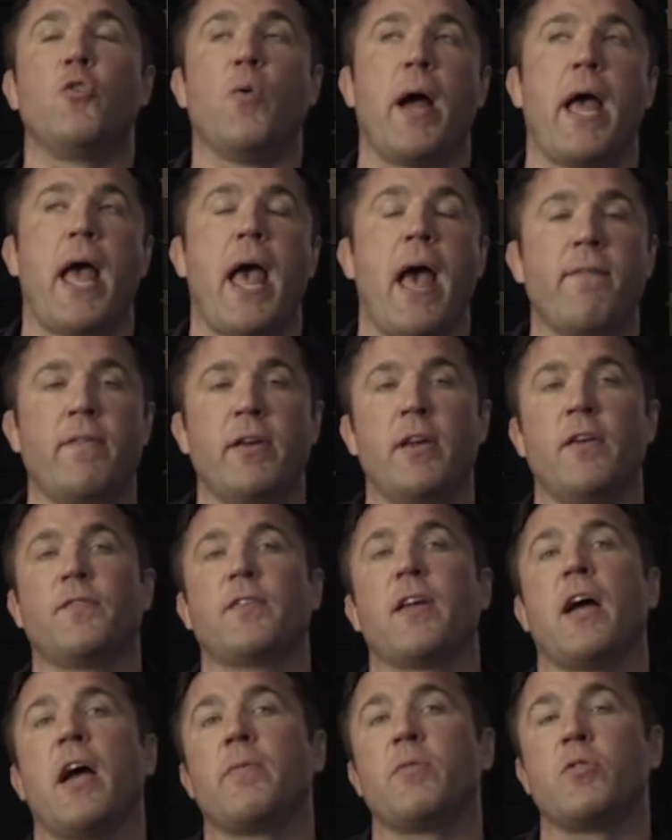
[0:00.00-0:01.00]
do I have
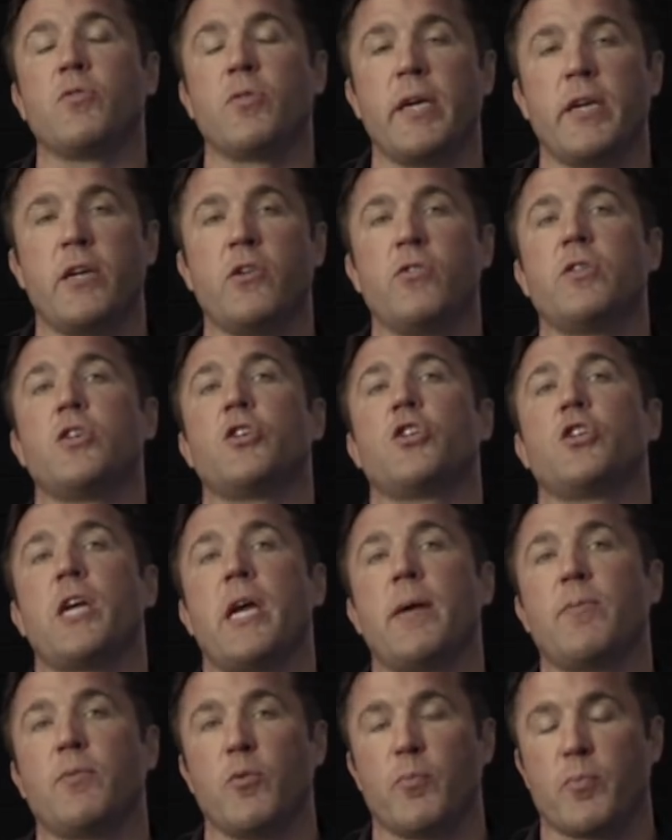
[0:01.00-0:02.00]
enough time to get into the
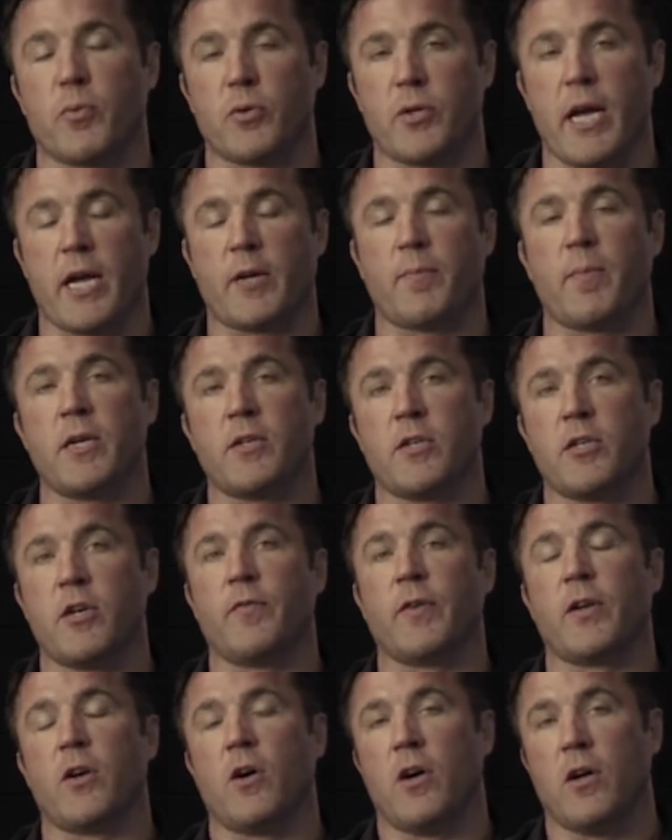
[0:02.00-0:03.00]
shape to protect
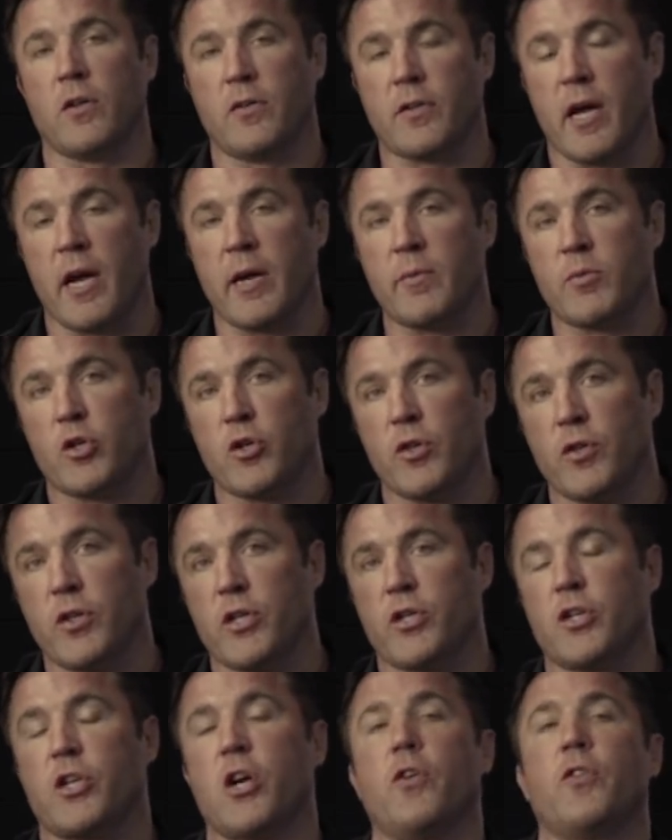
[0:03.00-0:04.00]
myself at all times should
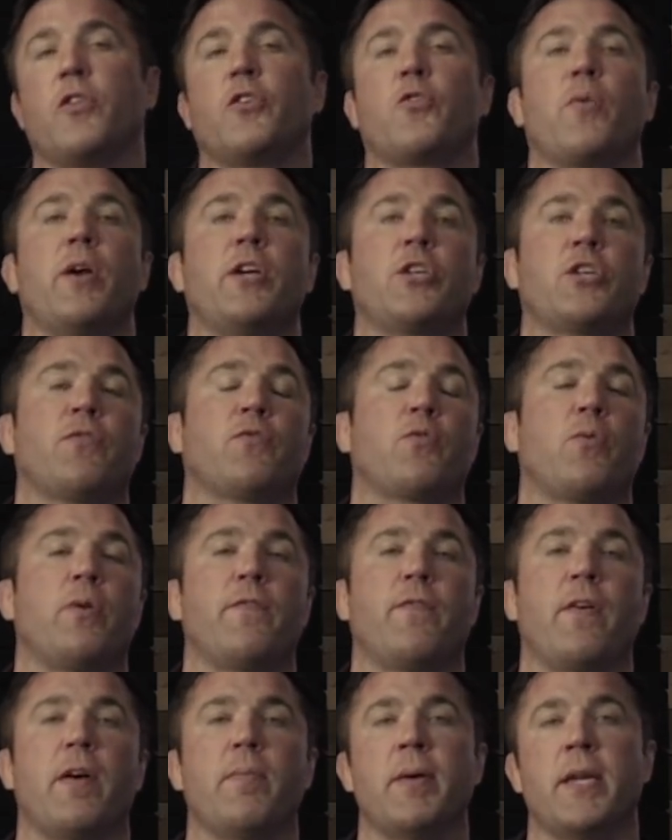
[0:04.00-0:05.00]
this go the duration of
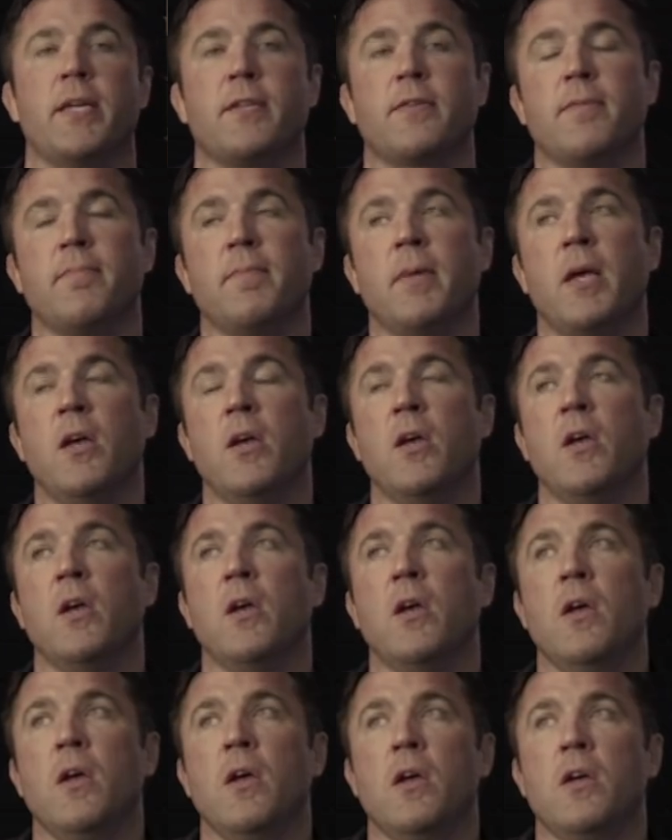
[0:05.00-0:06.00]
25 minutes?
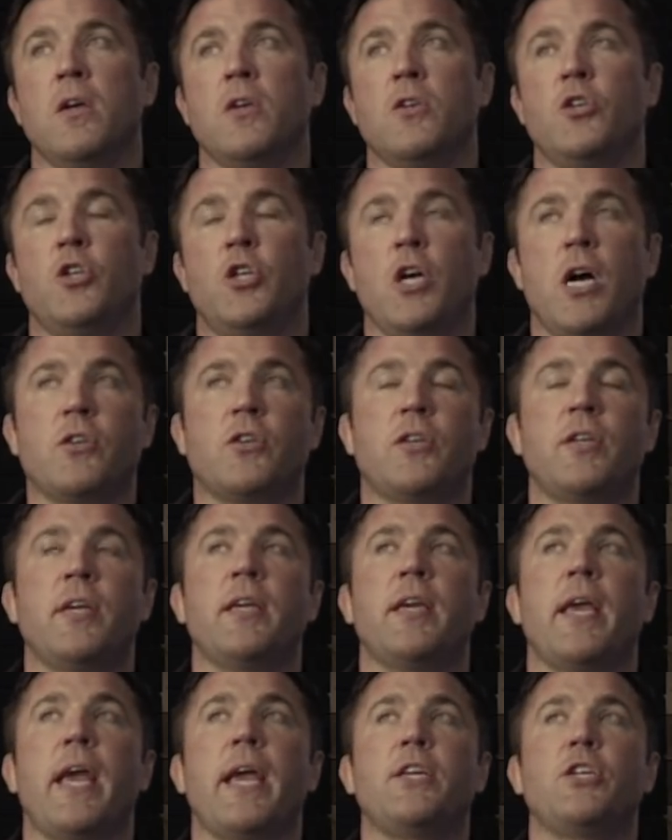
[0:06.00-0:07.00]

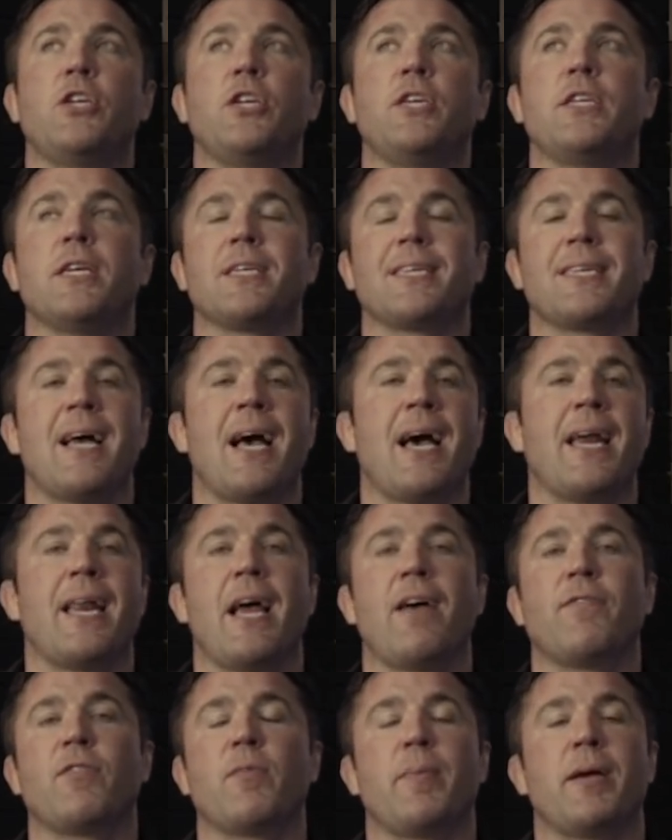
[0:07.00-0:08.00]
Justin Gaethje does not
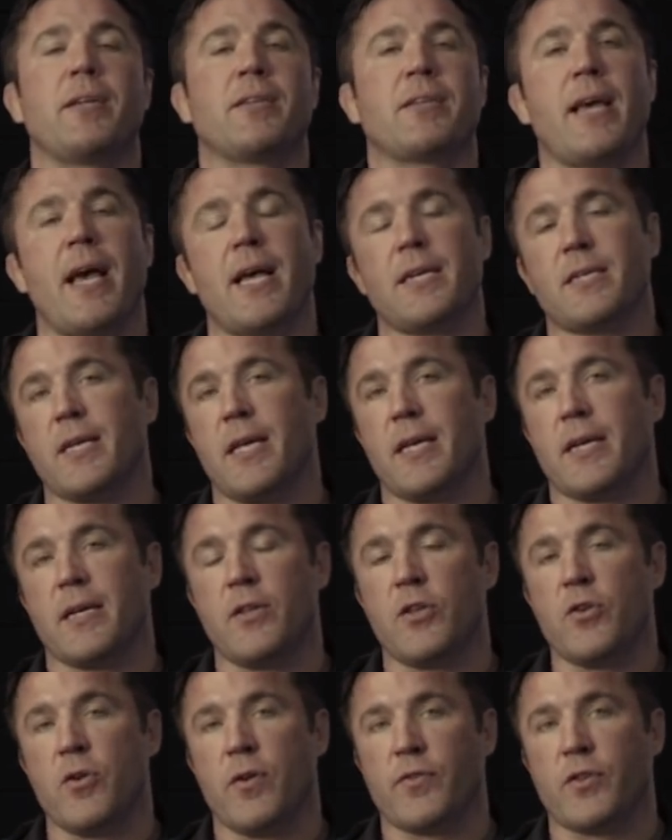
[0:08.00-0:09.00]
have the best gas tank
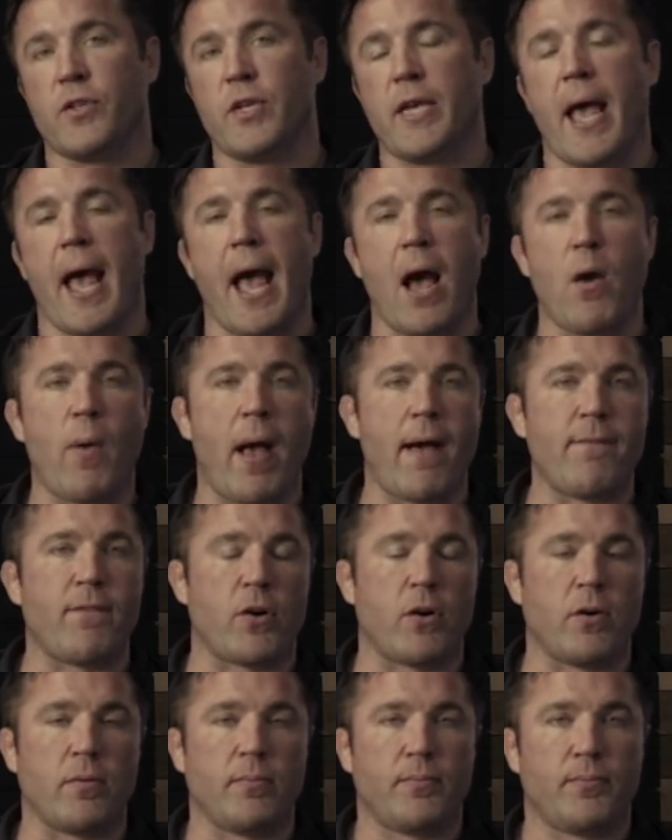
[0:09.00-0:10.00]
in the UFC.
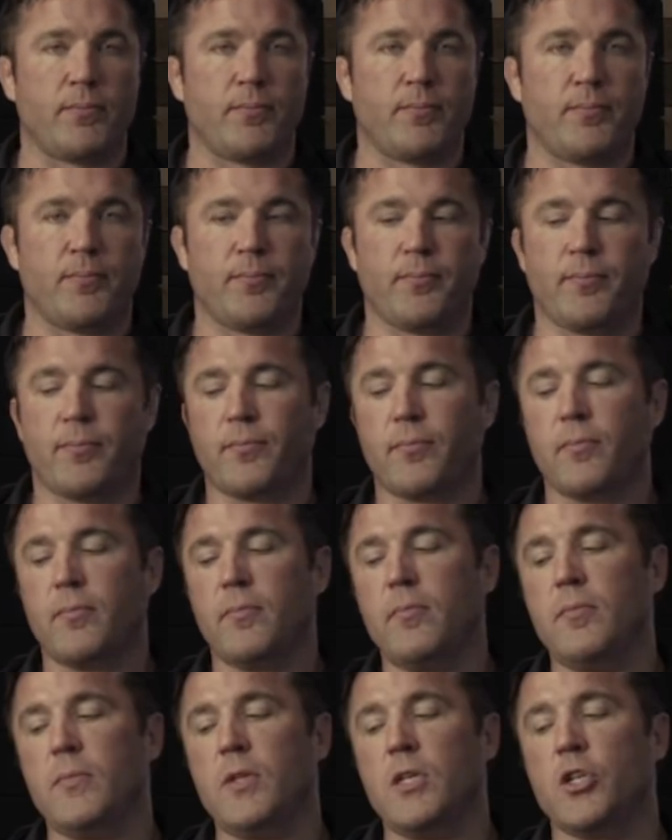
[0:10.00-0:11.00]
However,
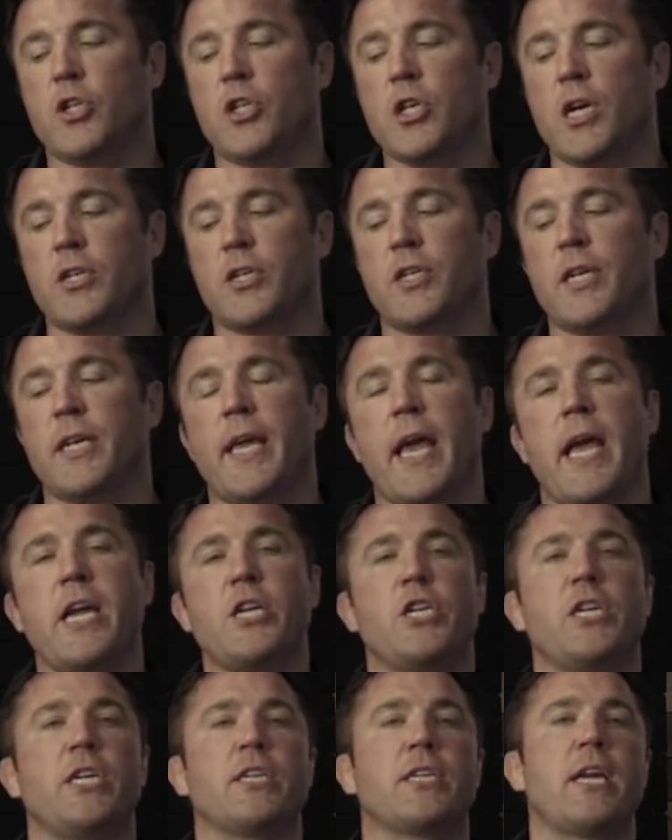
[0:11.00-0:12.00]
Justin
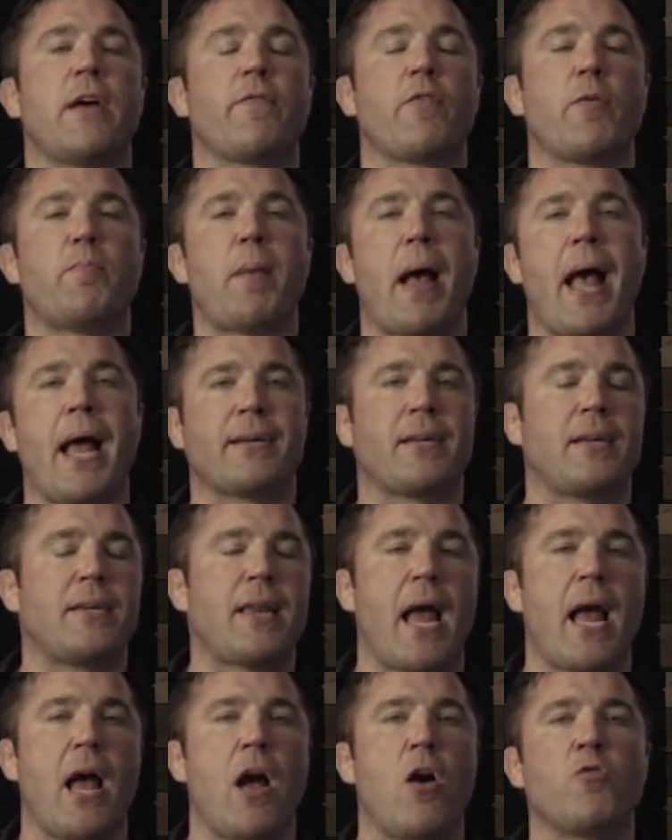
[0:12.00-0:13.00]
Gaethje has never backed
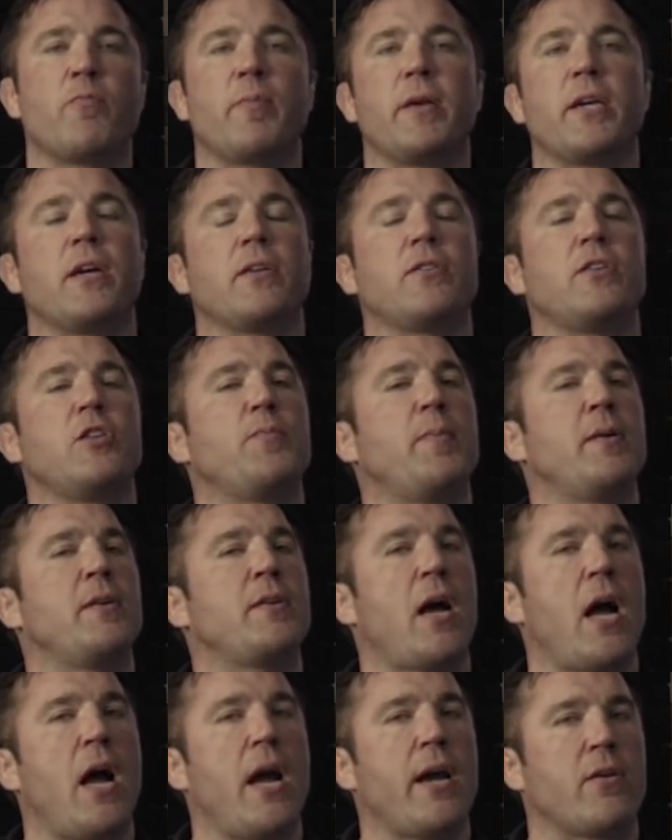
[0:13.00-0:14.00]
down because he's
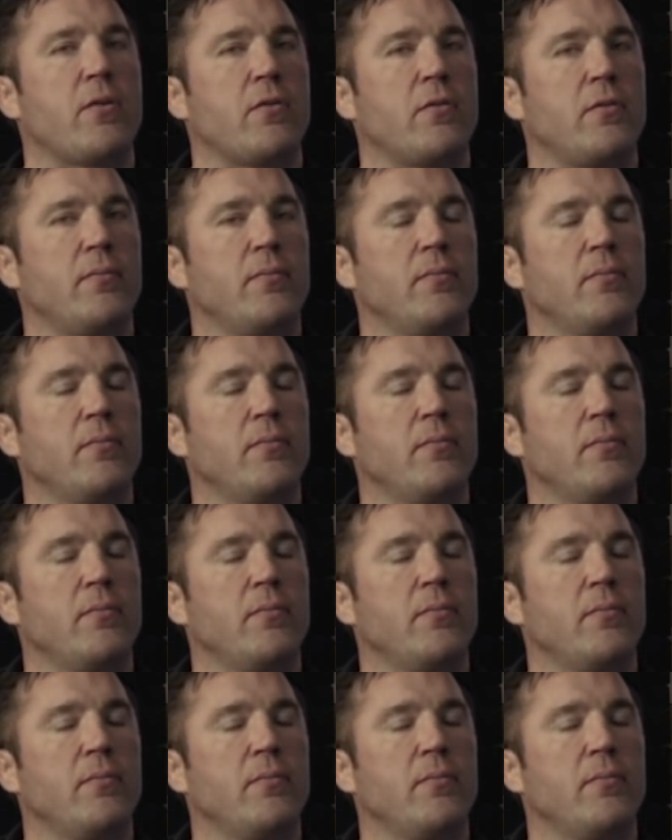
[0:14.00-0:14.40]
been tired.